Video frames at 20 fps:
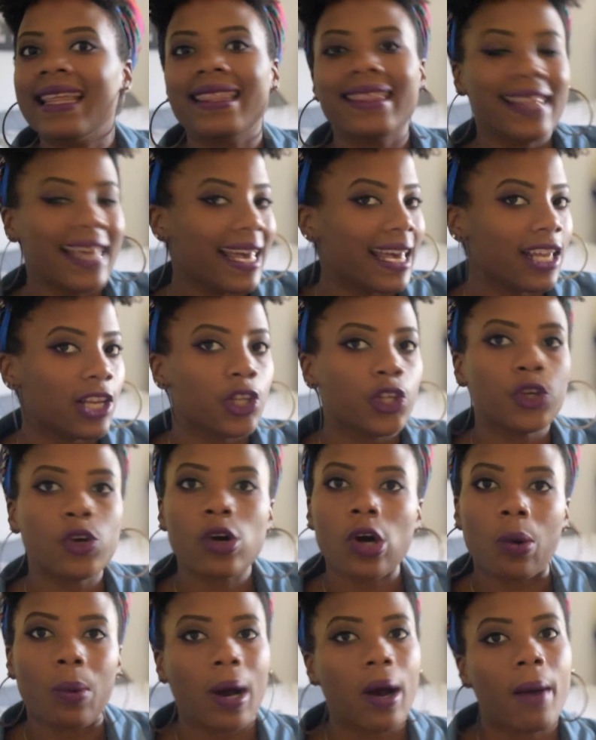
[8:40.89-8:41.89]
then
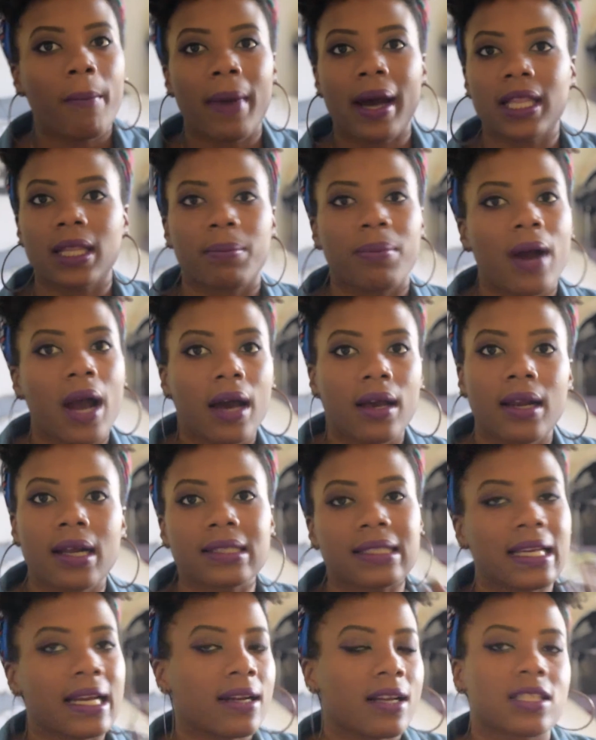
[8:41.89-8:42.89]
you'll go out and buy the
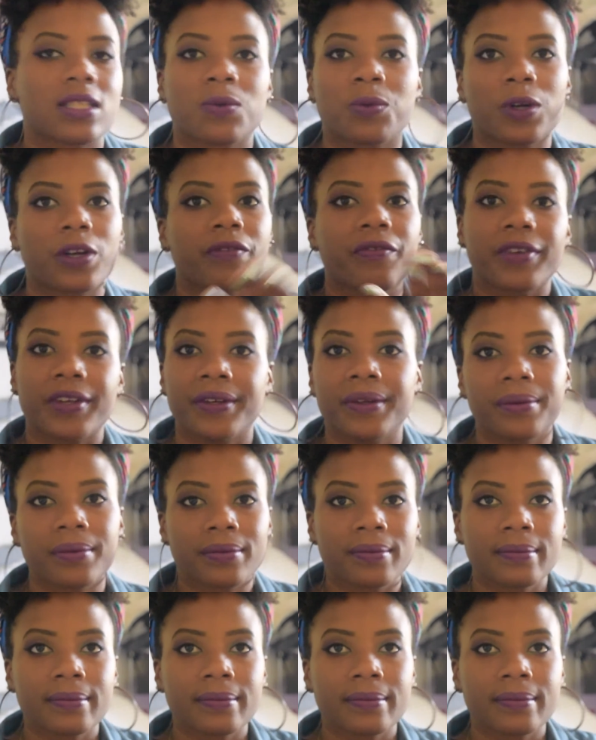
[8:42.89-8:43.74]
product and it doesn't work for you.